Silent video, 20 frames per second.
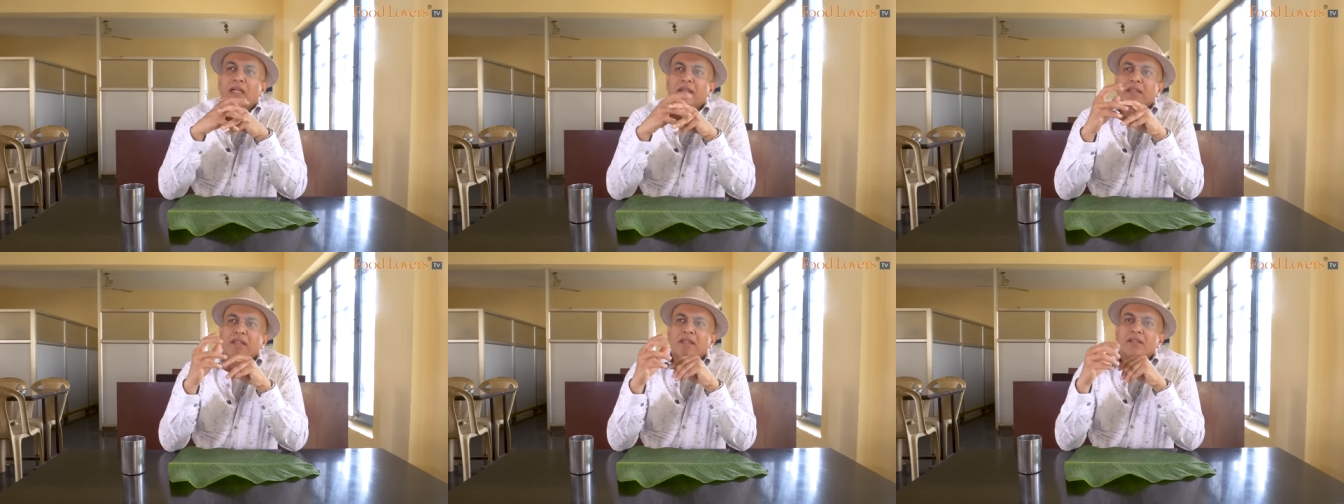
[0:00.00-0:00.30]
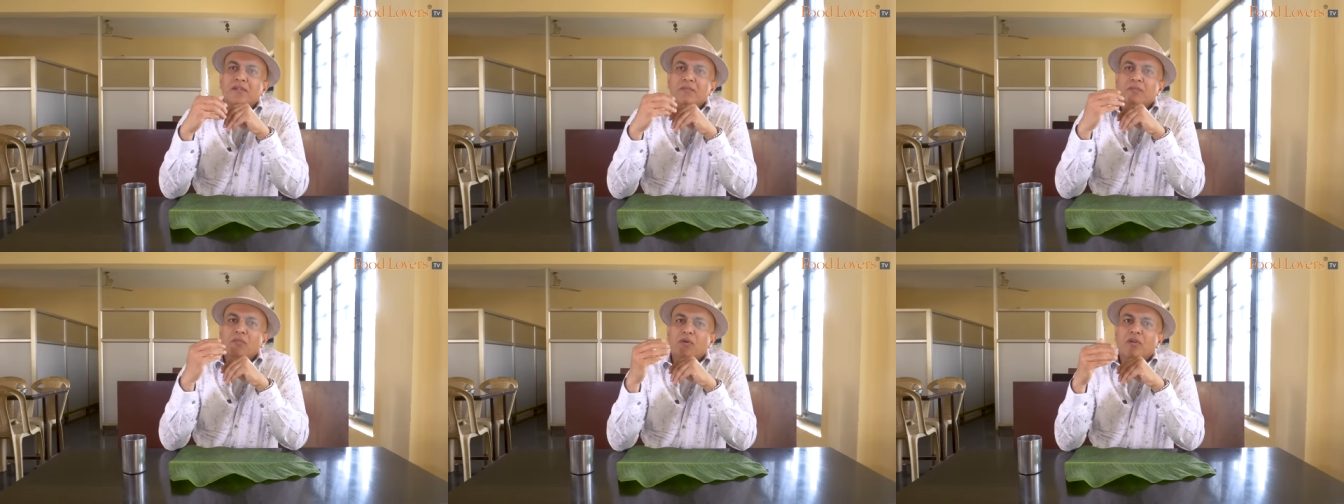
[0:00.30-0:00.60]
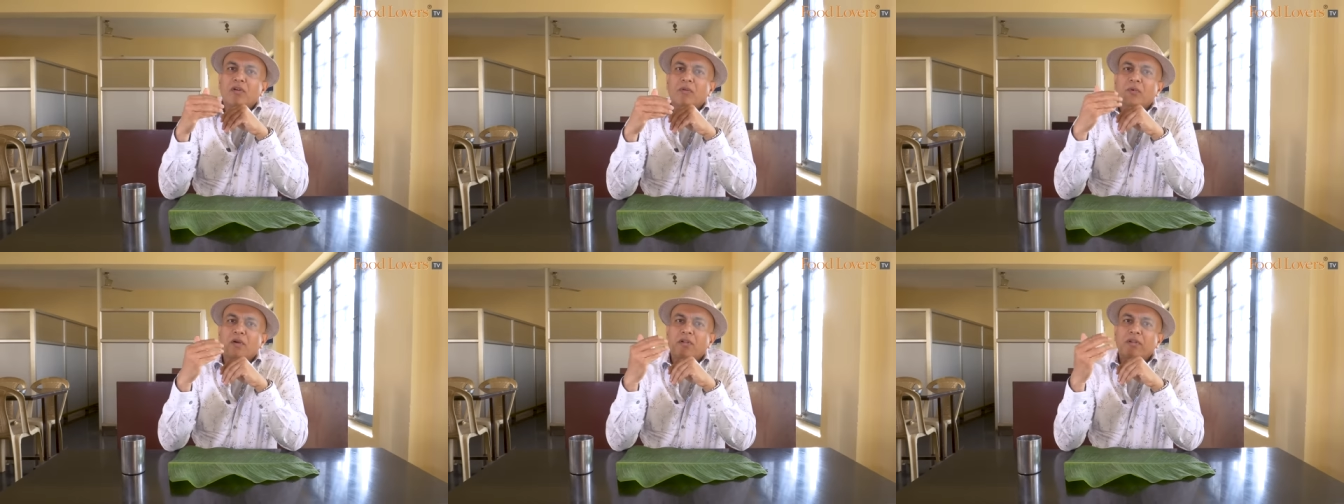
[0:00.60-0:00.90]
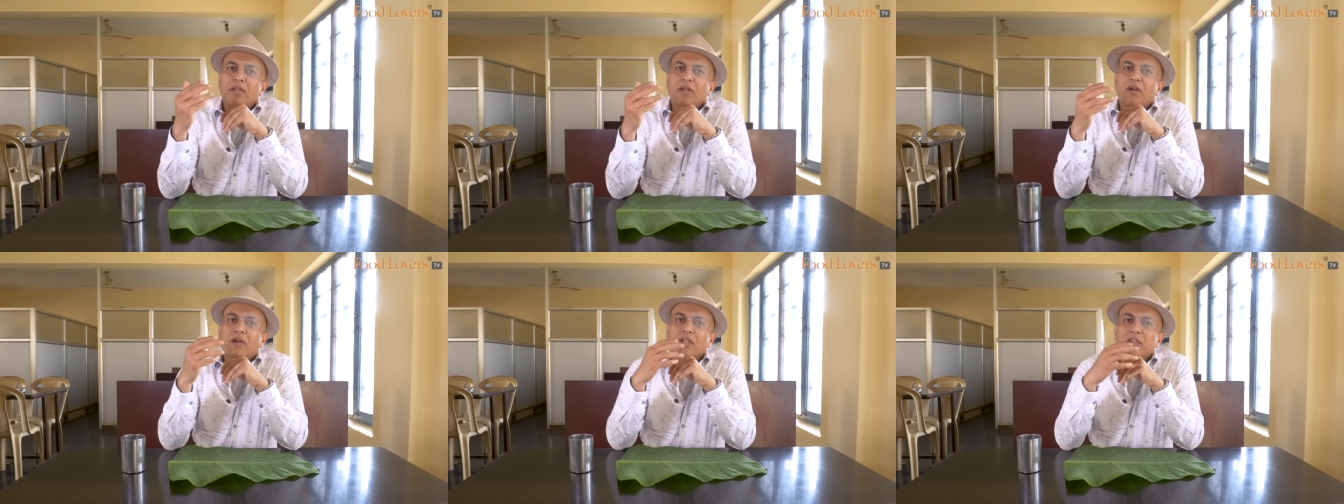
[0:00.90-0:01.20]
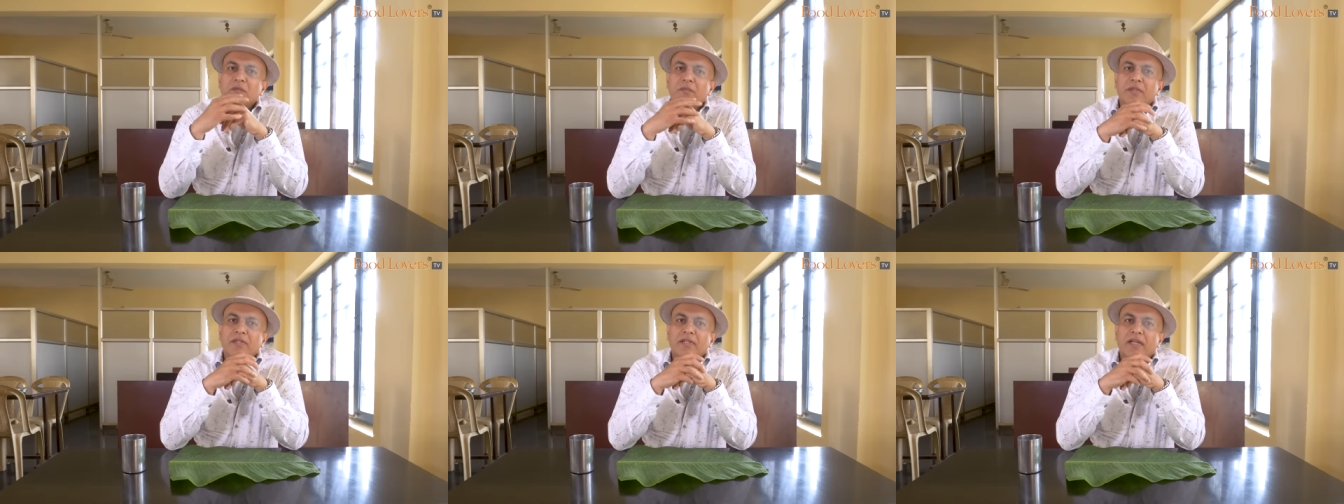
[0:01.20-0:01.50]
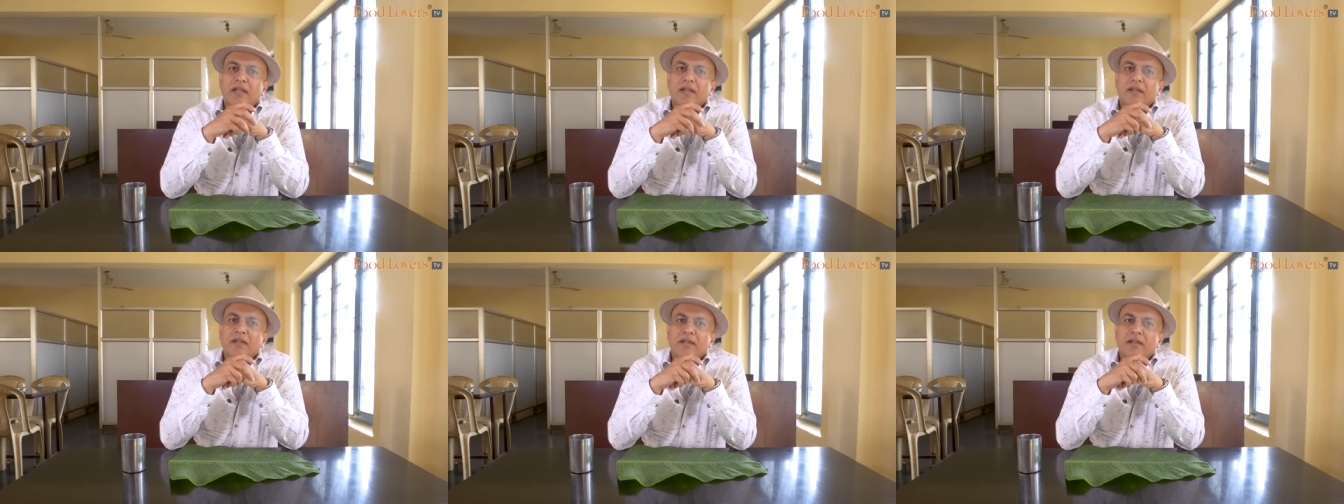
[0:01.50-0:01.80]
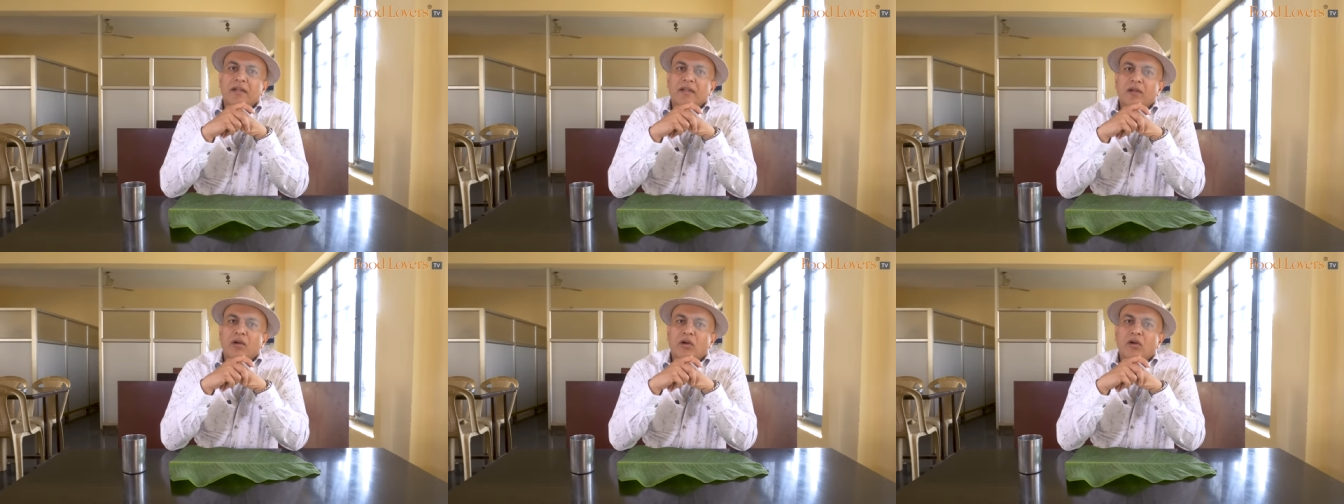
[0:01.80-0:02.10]
I think it's more about the
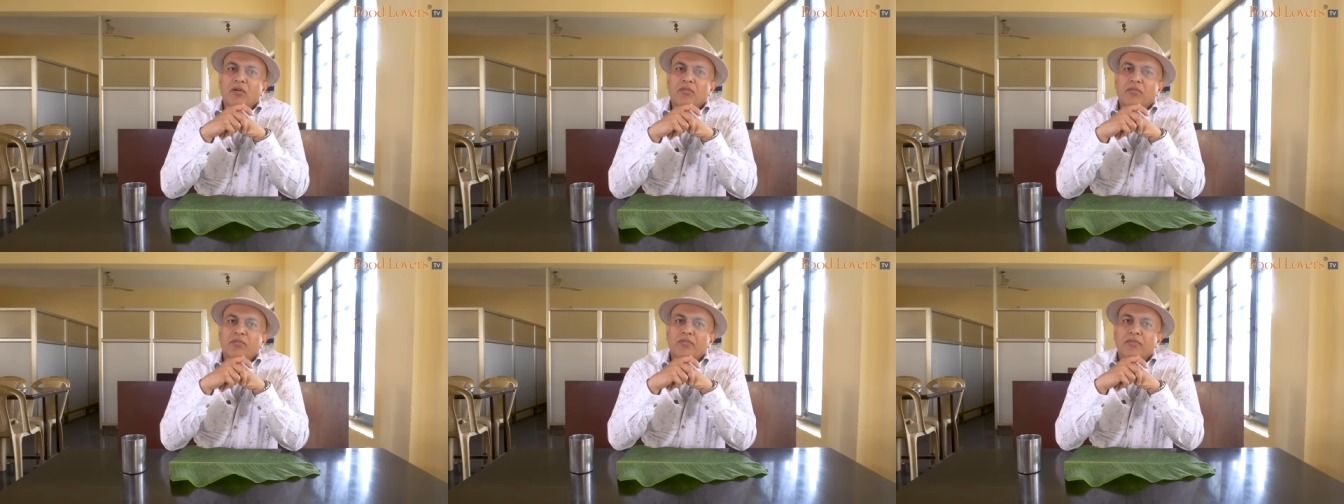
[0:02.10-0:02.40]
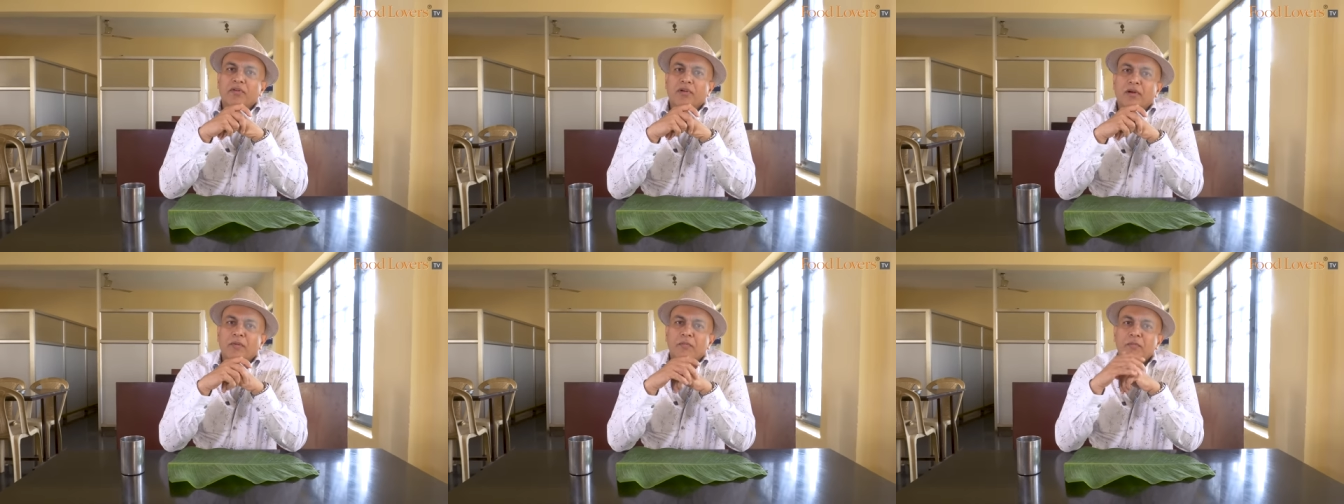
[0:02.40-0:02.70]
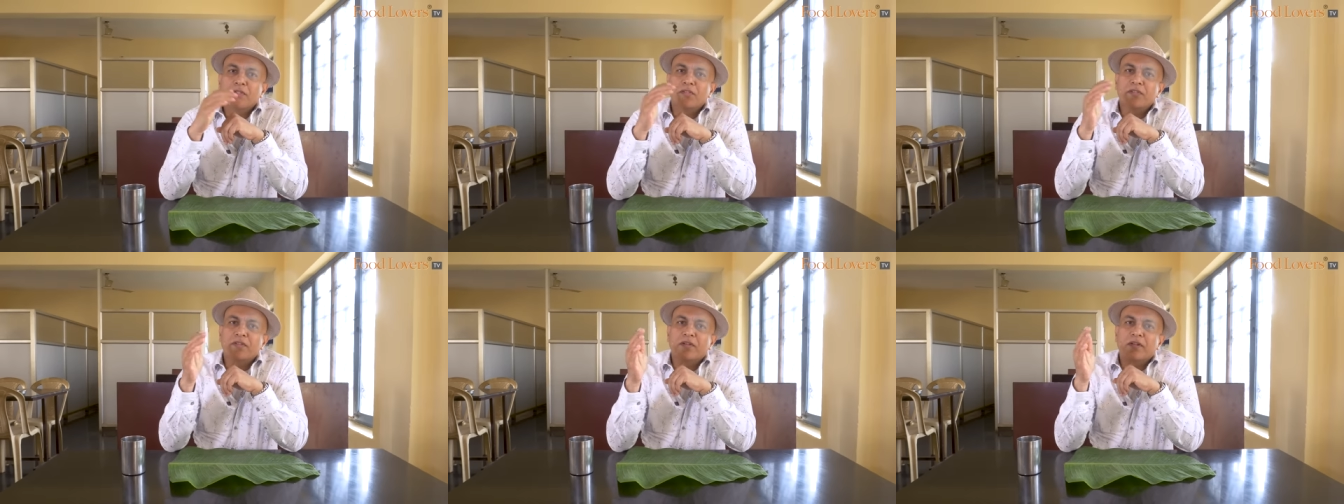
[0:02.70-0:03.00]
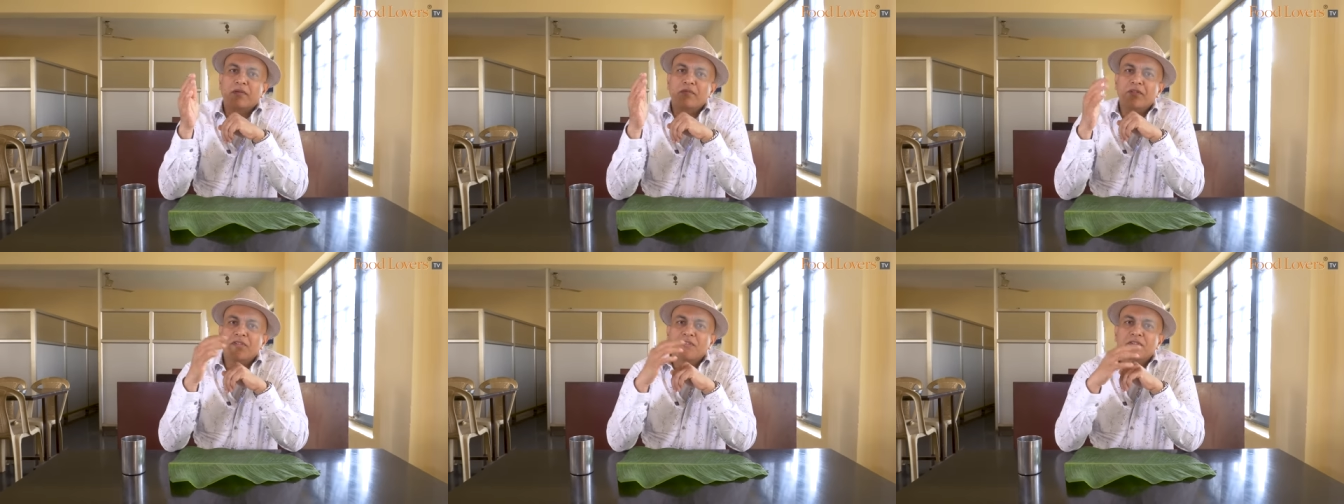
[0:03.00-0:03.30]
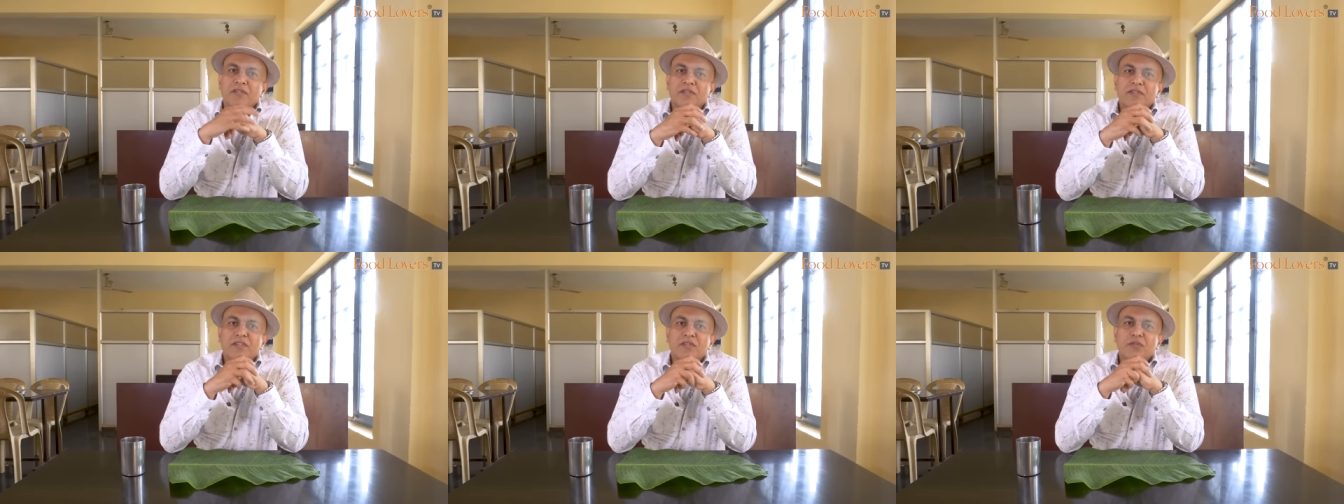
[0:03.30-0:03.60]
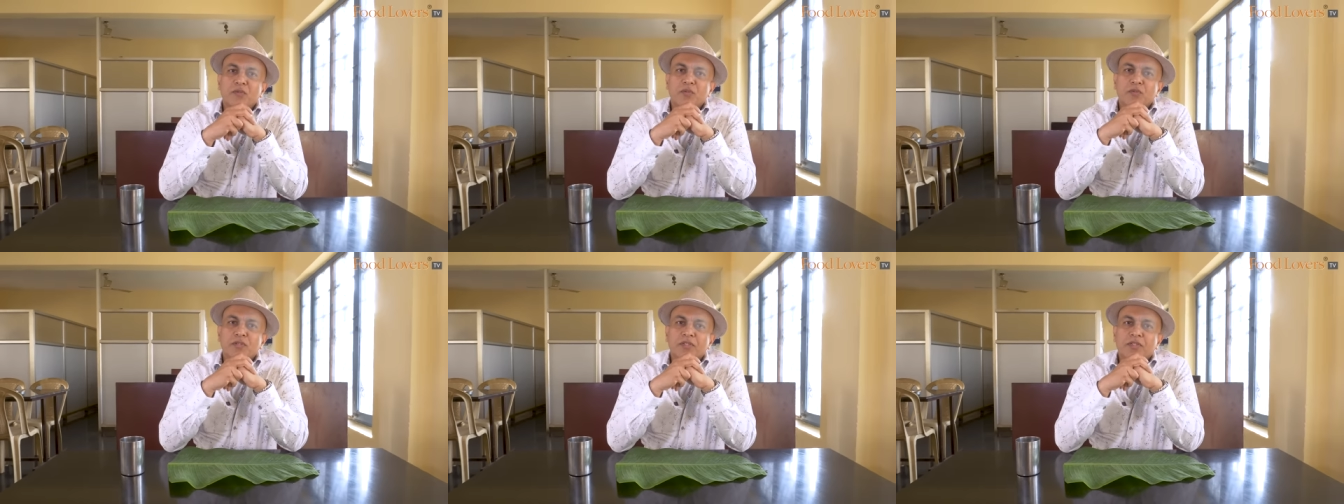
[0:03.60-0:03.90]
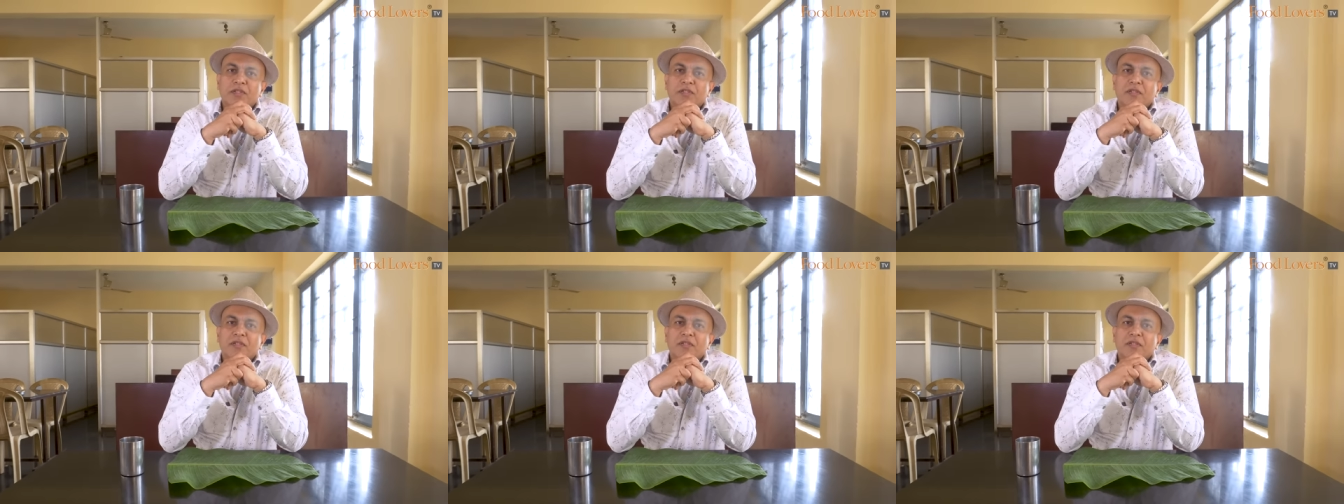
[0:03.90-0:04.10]
hospitality of uh, Mister and Missus D'Souza.